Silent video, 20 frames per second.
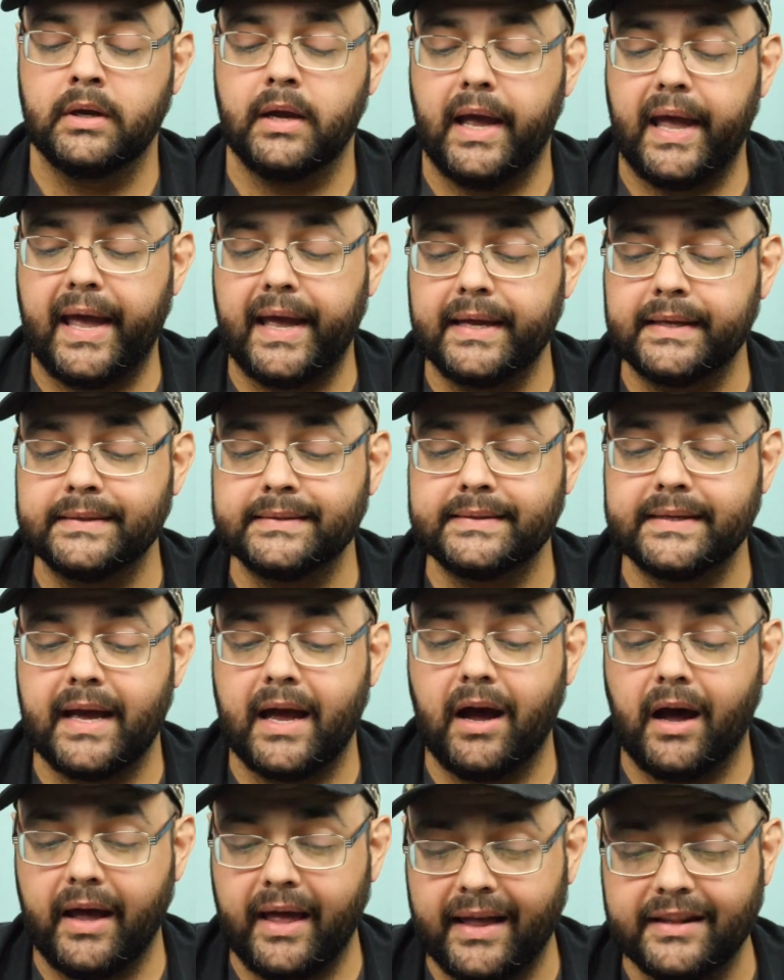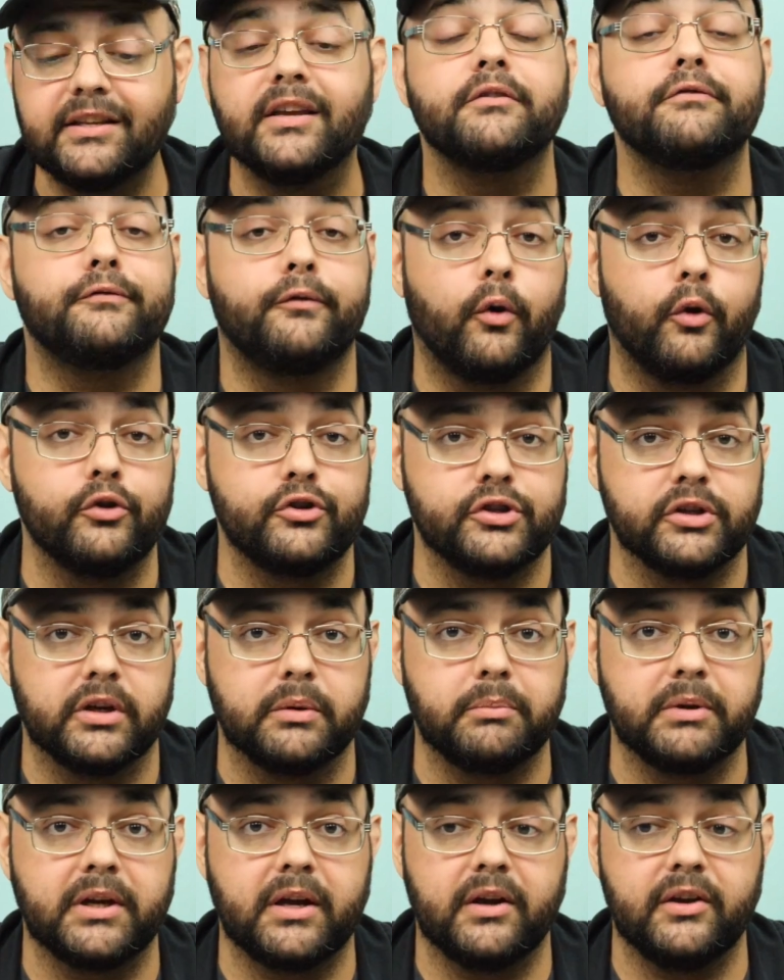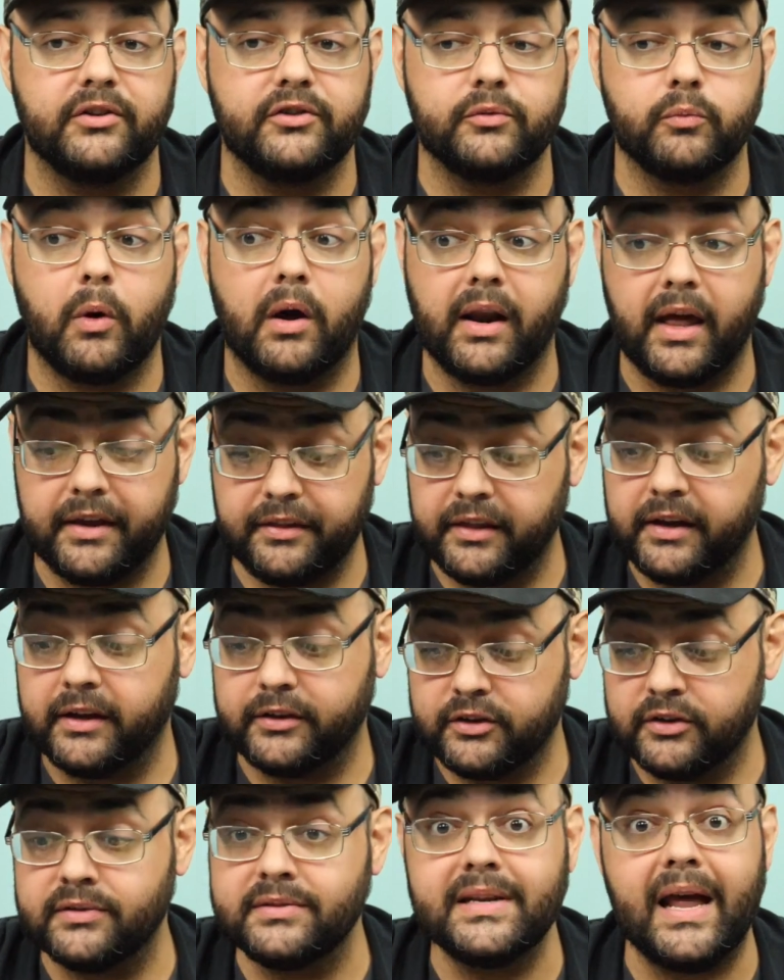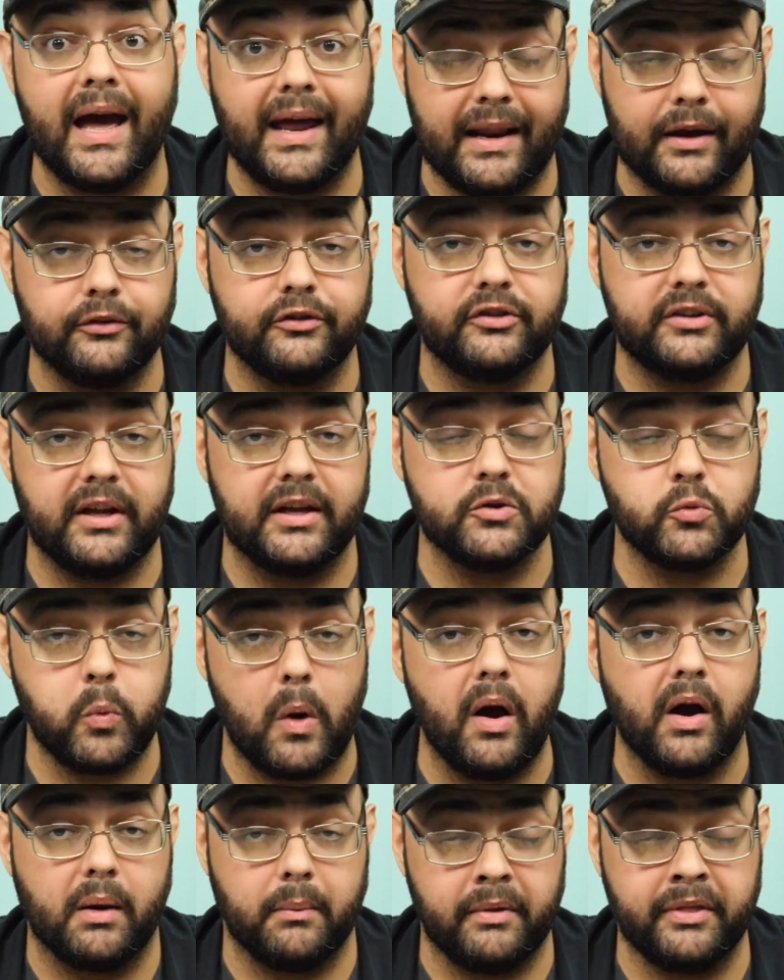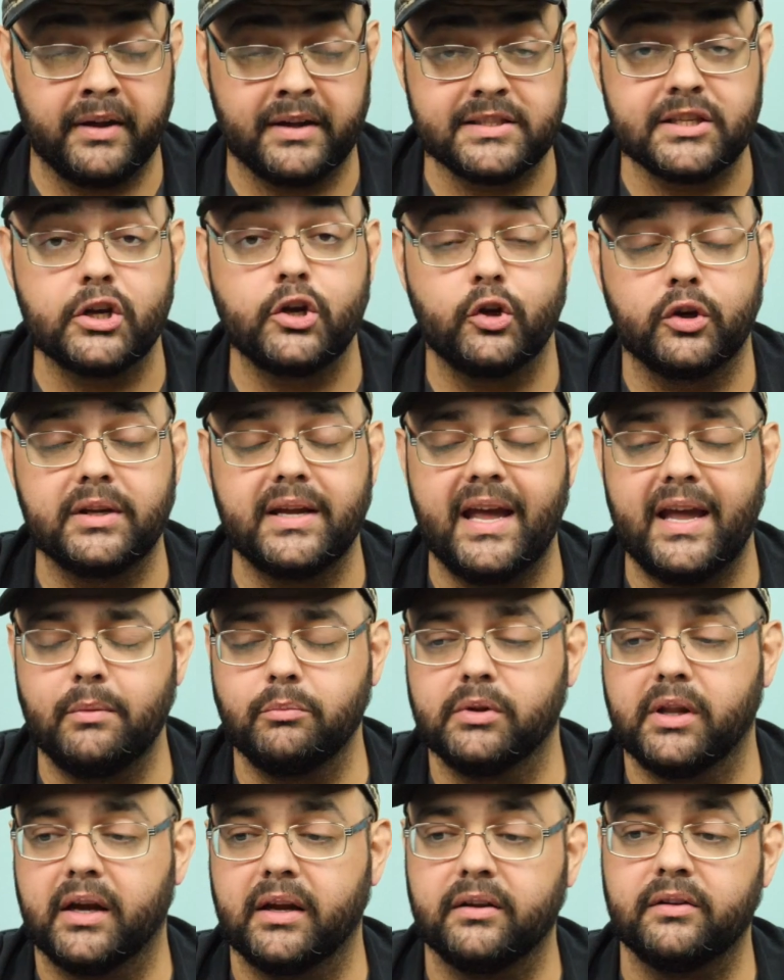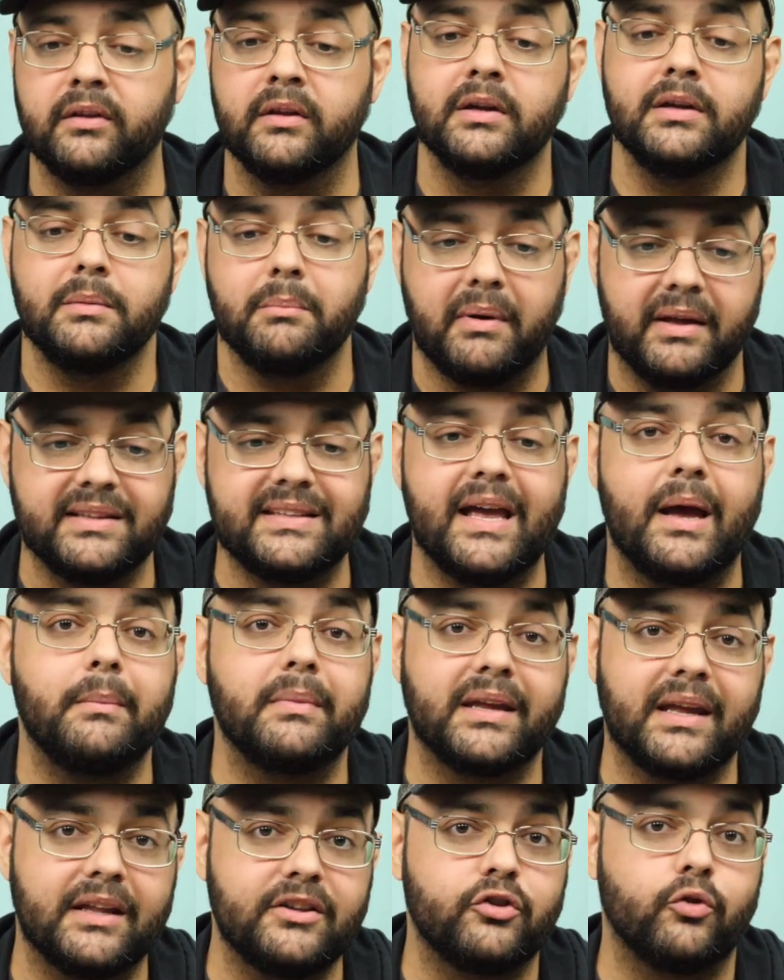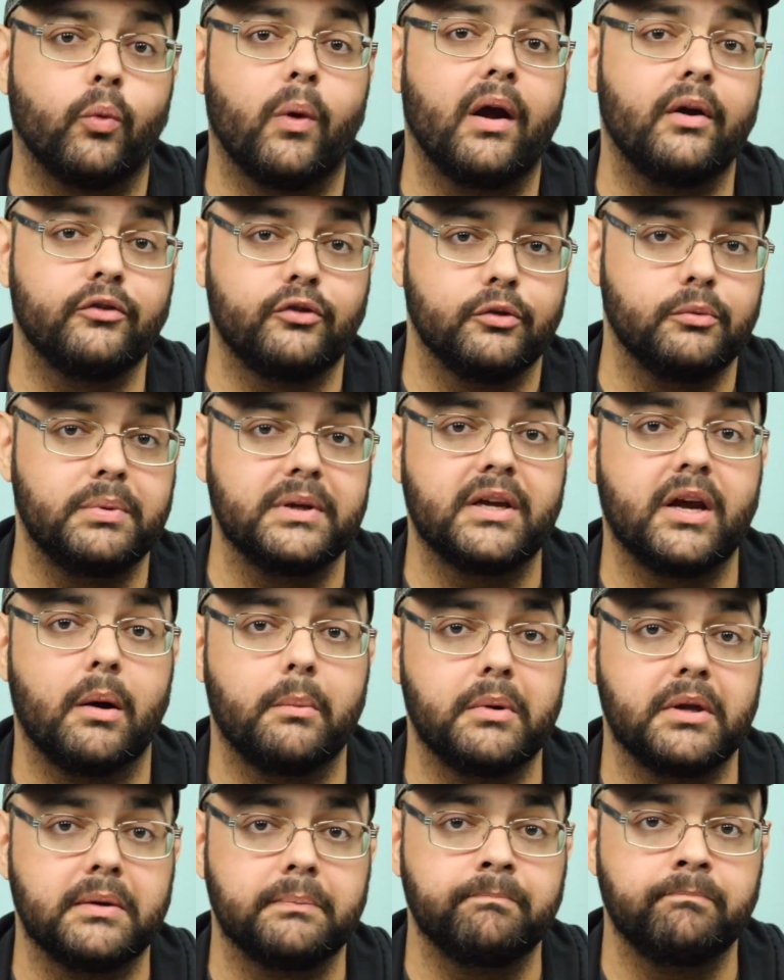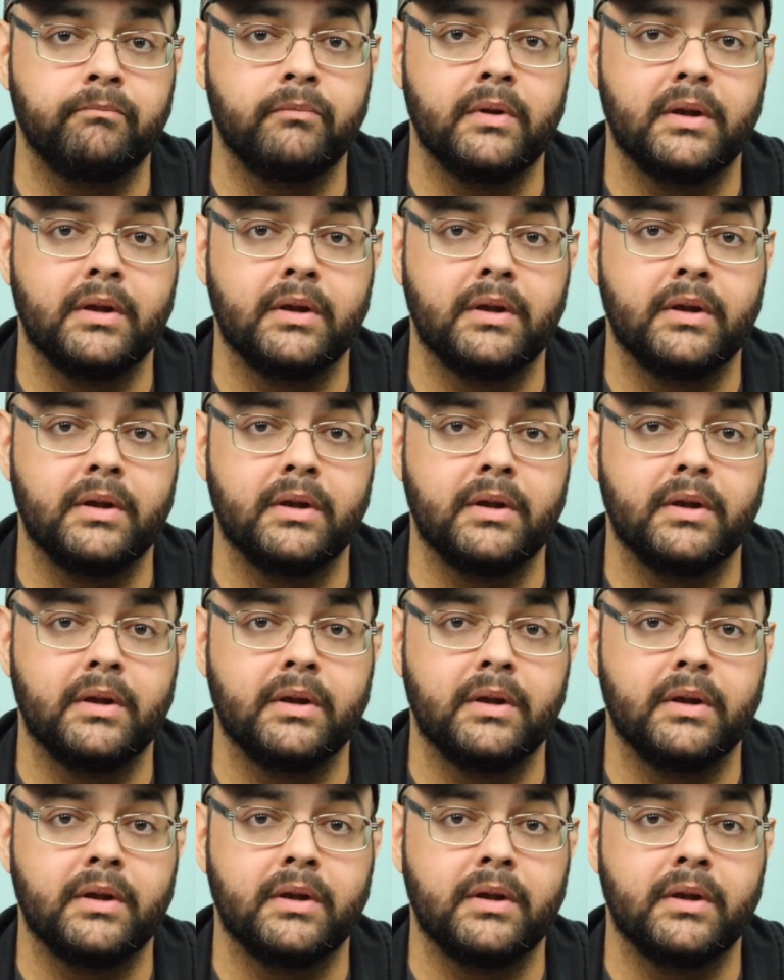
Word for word: And that's unfortunate, because while I think it does not outstay its welcome, I think it's a good game length, by the time it gets around to becoming